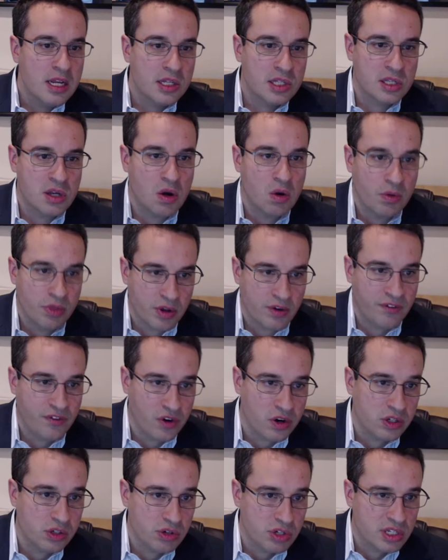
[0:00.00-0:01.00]
So their
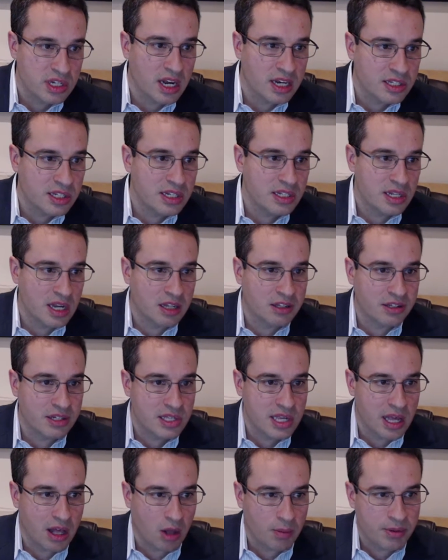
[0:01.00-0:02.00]
furniture sucks and is ugly
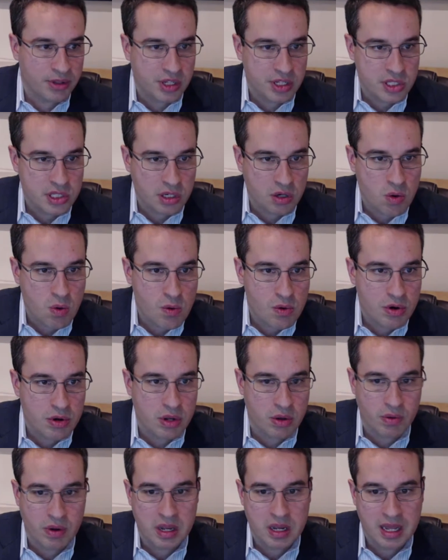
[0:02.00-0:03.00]
as hell, but this is a
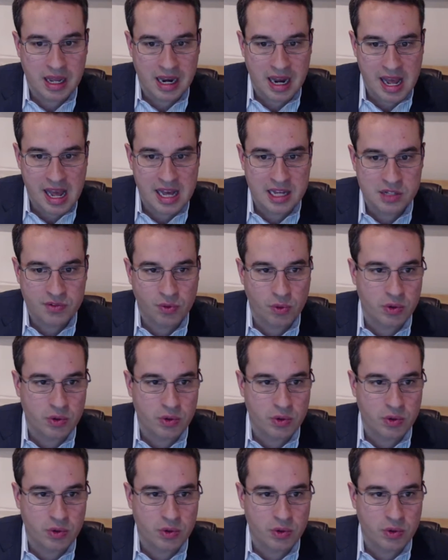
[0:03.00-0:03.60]
corner unit and it has